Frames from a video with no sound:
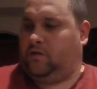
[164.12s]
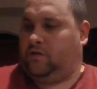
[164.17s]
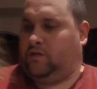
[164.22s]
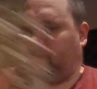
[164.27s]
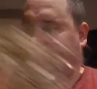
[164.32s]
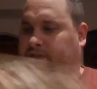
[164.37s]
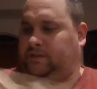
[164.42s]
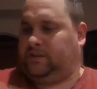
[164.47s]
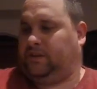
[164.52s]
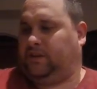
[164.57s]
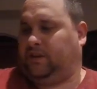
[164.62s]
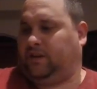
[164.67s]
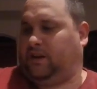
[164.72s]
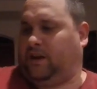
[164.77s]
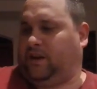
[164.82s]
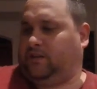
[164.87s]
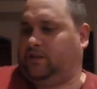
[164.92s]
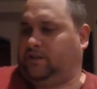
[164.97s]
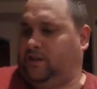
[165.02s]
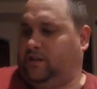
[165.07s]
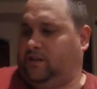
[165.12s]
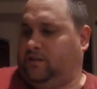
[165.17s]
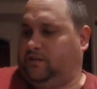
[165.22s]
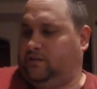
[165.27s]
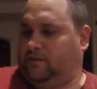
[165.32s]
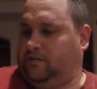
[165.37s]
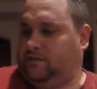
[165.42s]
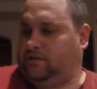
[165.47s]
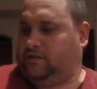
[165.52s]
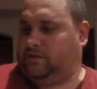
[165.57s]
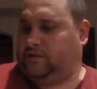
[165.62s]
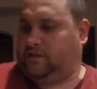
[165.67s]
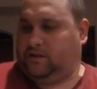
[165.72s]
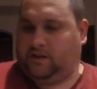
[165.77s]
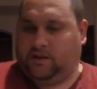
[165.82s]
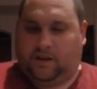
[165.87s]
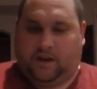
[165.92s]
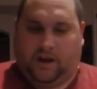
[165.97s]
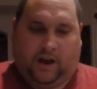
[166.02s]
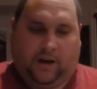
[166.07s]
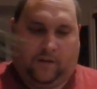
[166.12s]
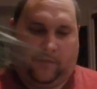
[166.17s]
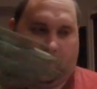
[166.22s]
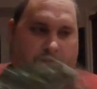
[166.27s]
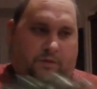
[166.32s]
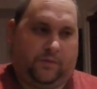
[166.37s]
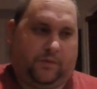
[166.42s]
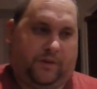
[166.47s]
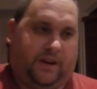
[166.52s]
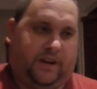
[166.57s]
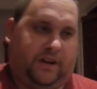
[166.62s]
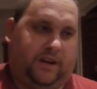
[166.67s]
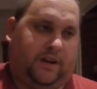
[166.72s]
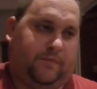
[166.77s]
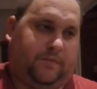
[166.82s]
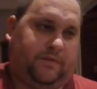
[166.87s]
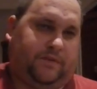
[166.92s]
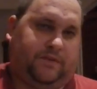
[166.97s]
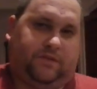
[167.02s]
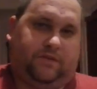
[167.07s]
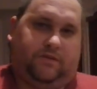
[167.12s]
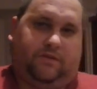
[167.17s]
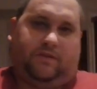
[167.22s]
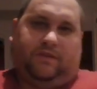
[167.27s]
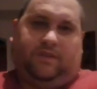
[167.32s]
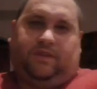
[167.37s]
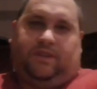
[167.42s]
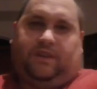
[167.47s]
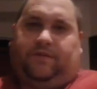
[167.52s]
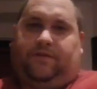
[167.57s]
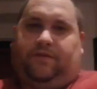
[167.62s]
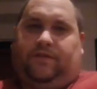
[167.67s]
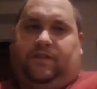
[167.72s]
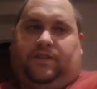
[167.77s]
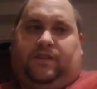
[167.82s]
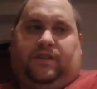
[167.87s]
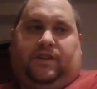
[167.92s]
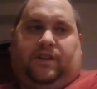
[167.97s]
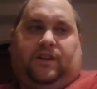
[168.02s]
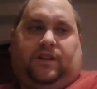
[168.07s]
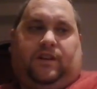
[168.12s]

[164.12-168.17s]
let's see here, how shall I do this? I'm going to break it up into the different